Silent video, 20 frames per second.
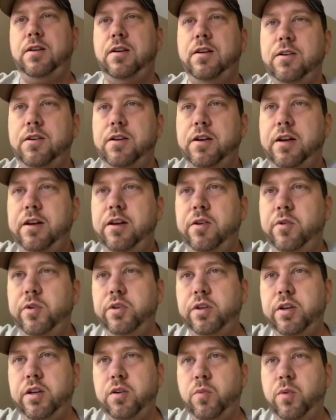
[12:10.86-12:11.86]
Okay, I didn't know we
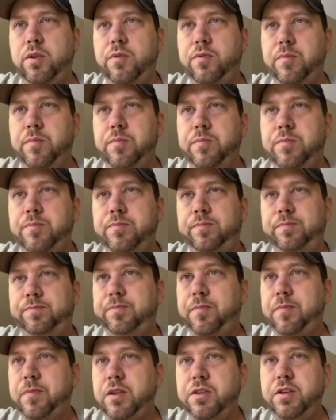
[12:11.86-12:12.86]
were gonna get away from.
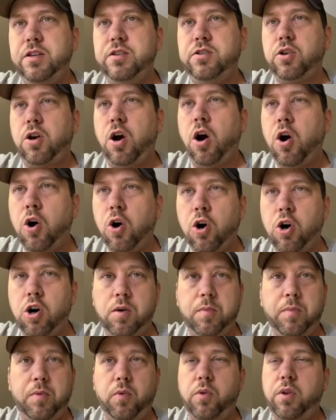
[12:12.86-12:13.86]
These are
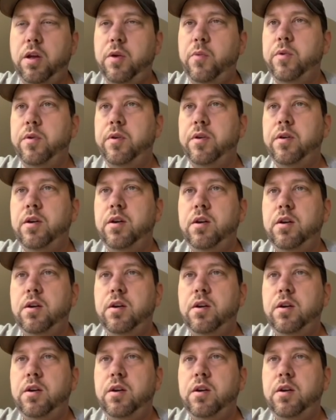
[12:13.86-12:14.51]
horrible. They would,